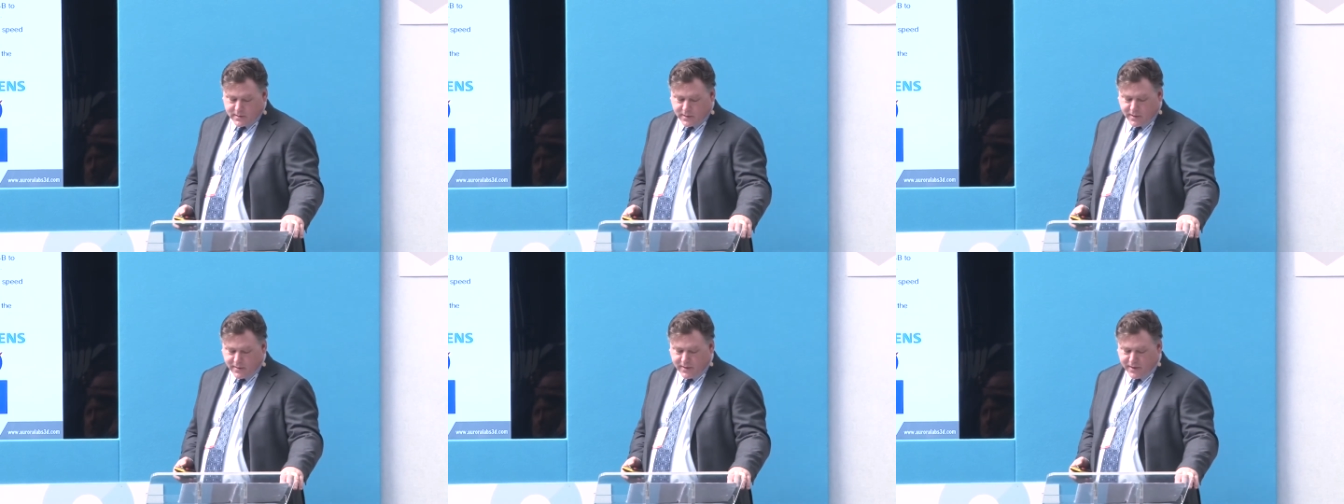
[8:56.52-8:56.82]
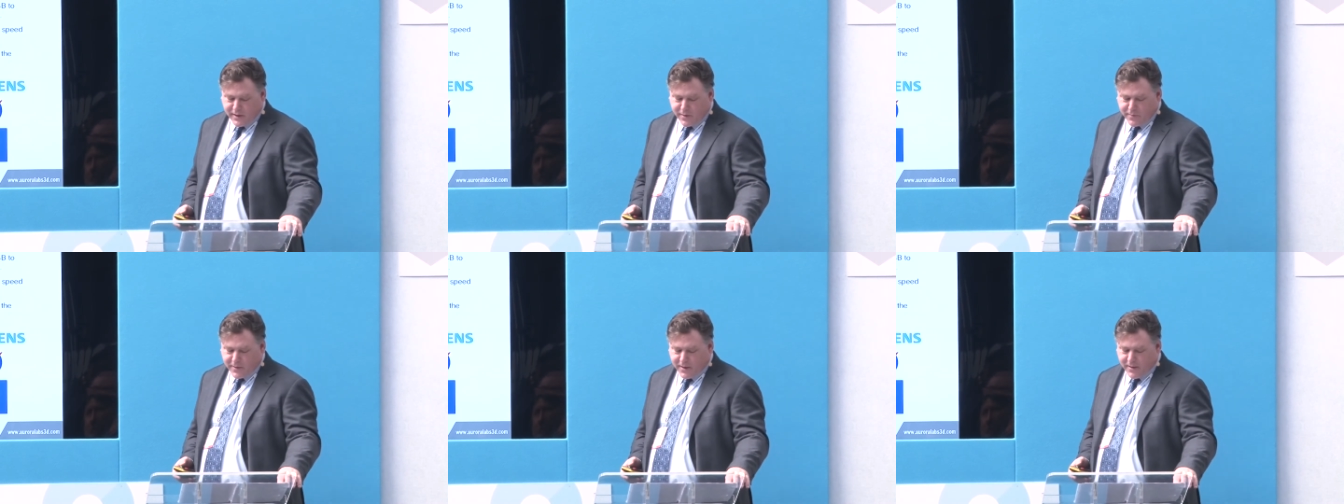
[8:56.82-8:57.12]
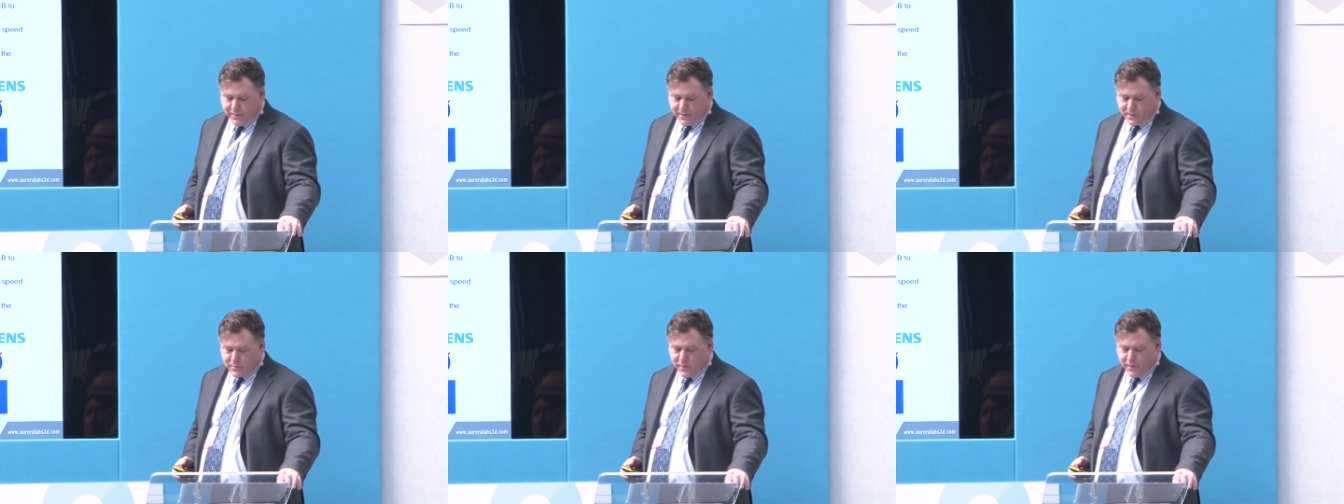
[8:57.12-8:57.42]
so think
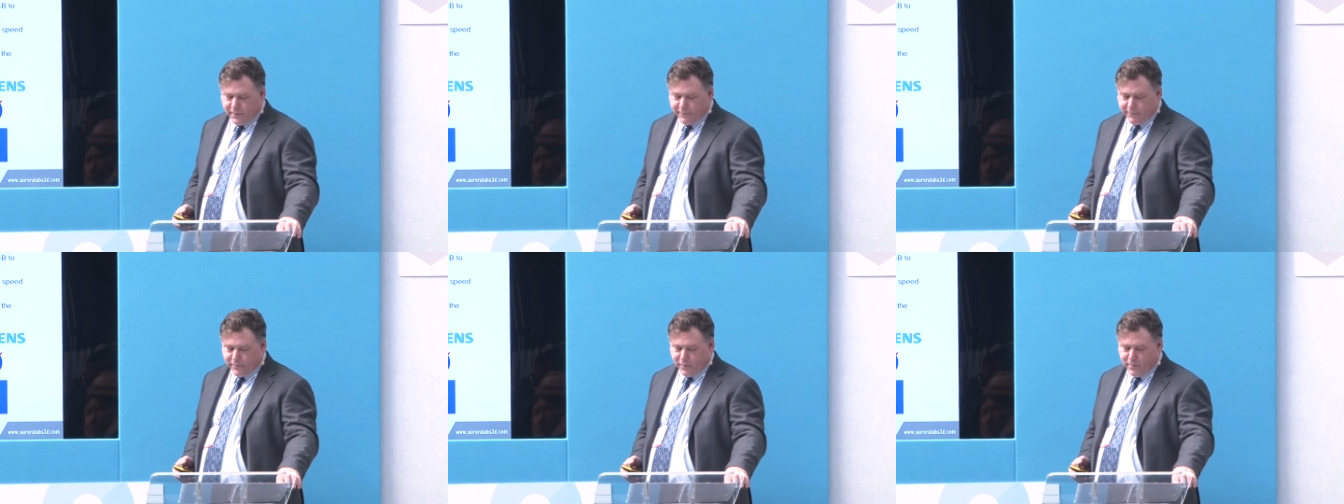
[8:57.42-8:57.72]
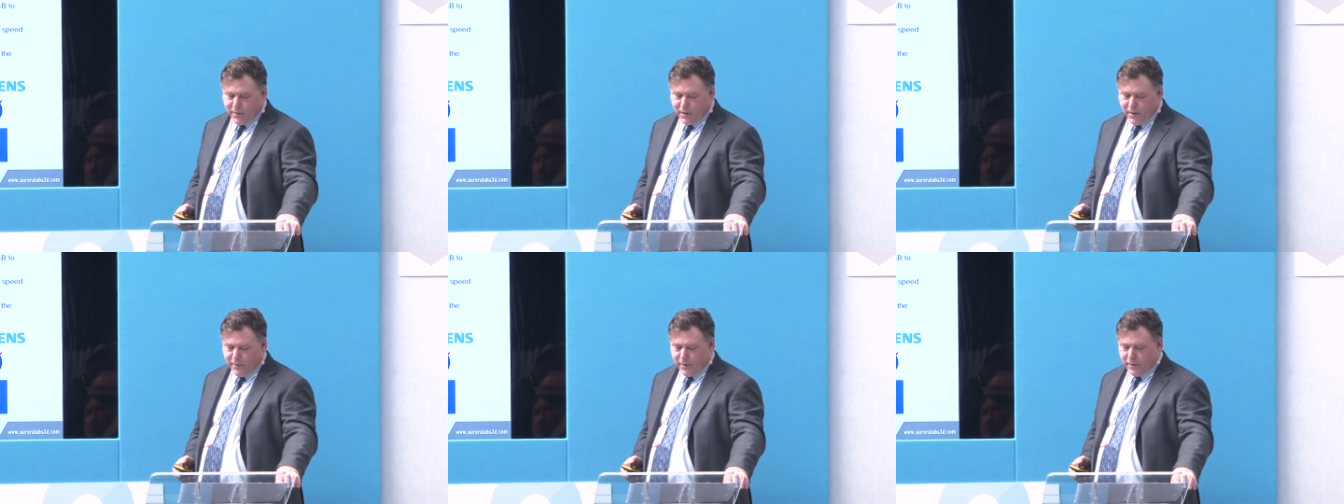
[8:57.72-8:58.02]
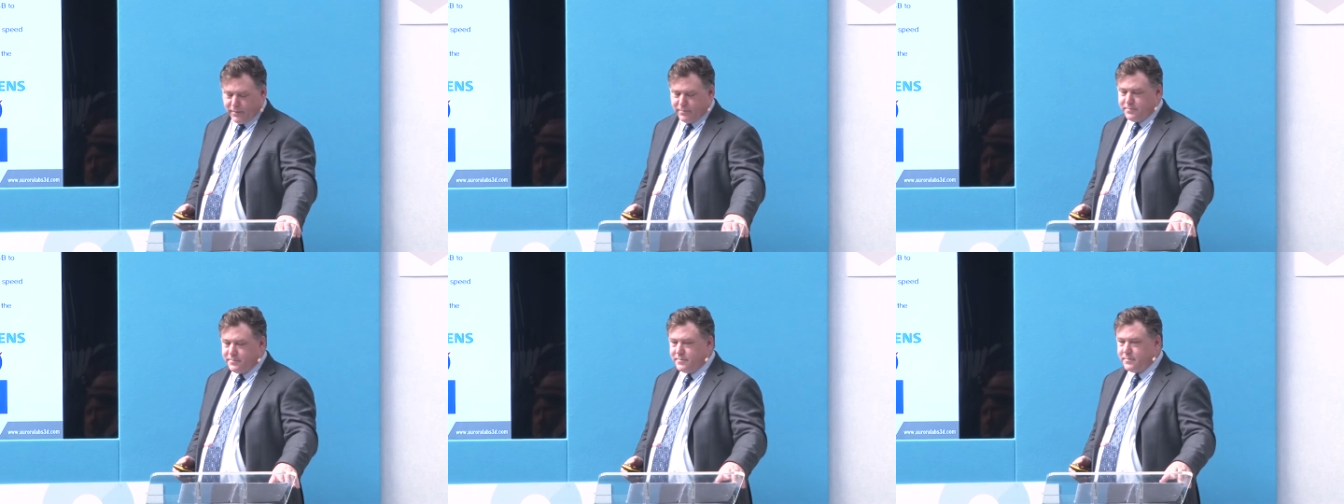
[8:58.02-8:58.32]
about this one for a
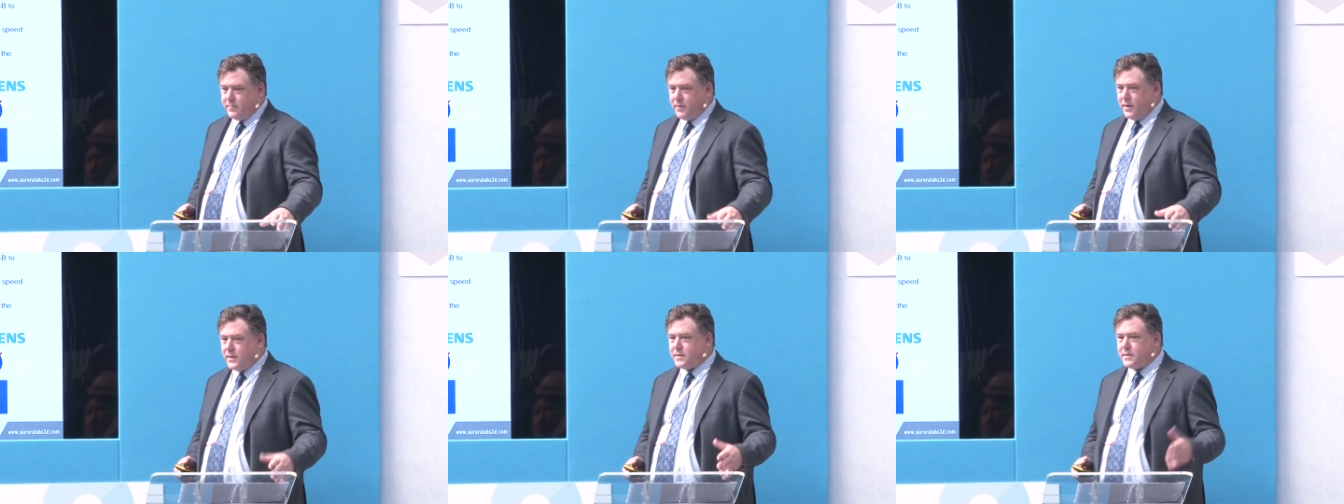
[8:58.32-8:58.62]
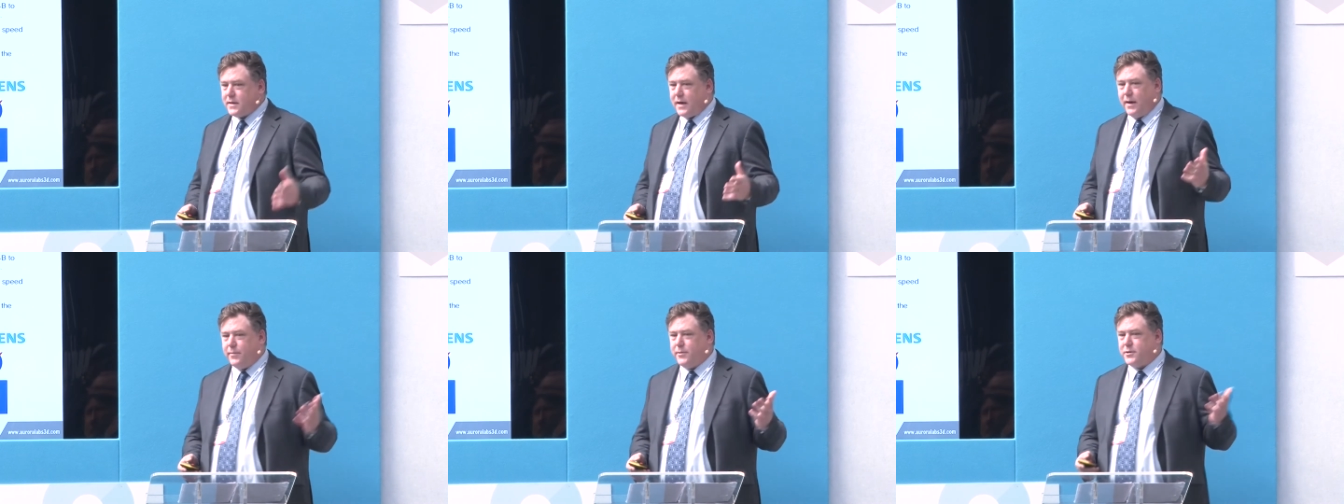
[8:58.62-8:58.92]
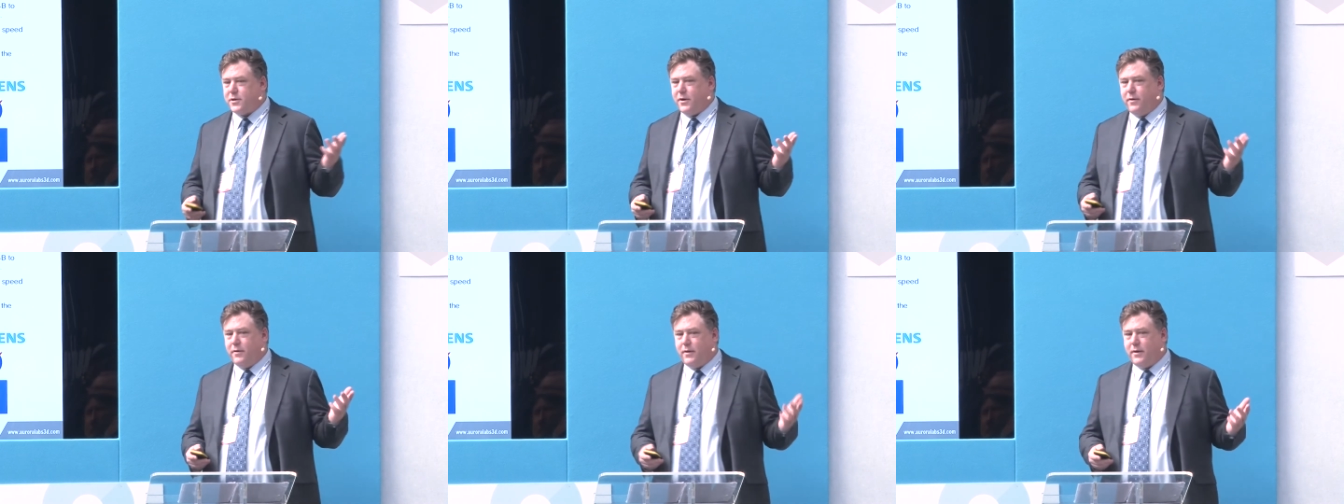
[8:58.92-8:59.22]
moment. Let's
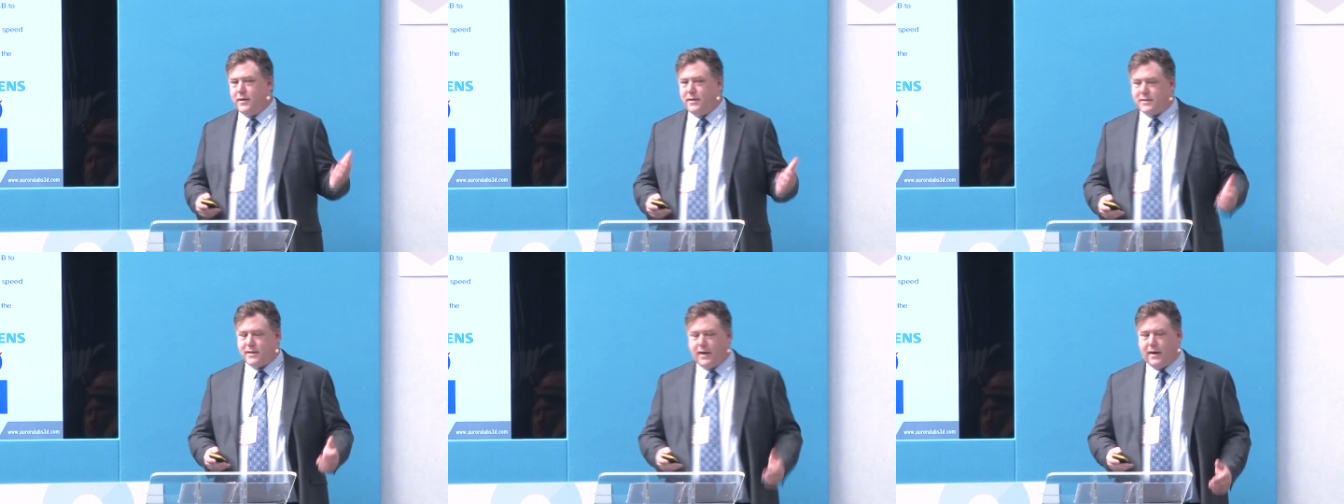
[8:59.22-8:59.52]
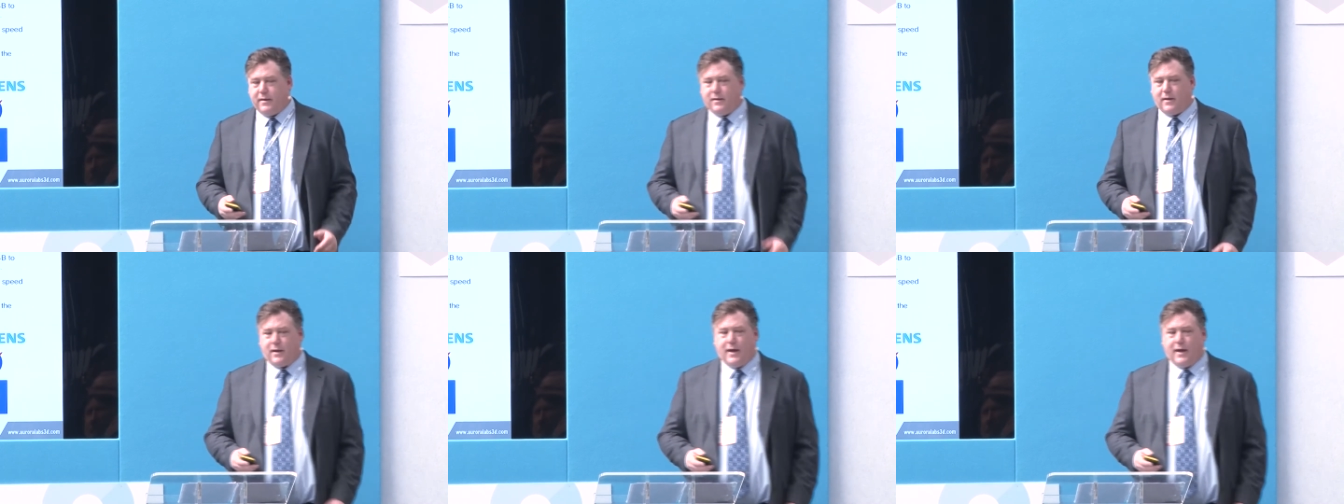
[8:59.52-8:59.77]
arbitrarily say the